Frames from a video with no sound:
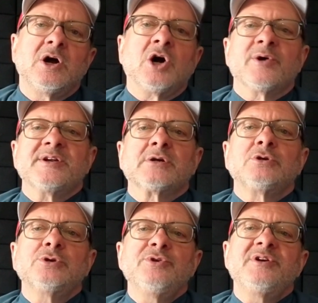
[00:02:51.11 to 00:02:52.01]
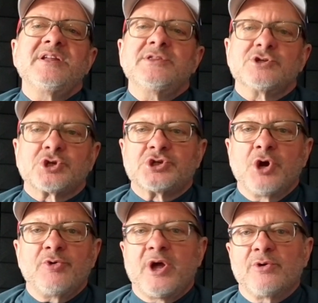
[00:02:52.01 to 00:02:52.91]
are included in the
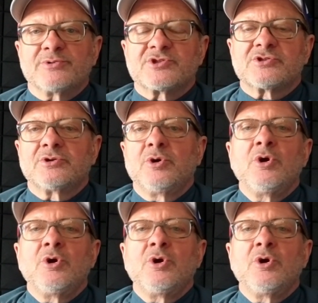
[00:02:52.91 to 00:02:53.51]
show notes,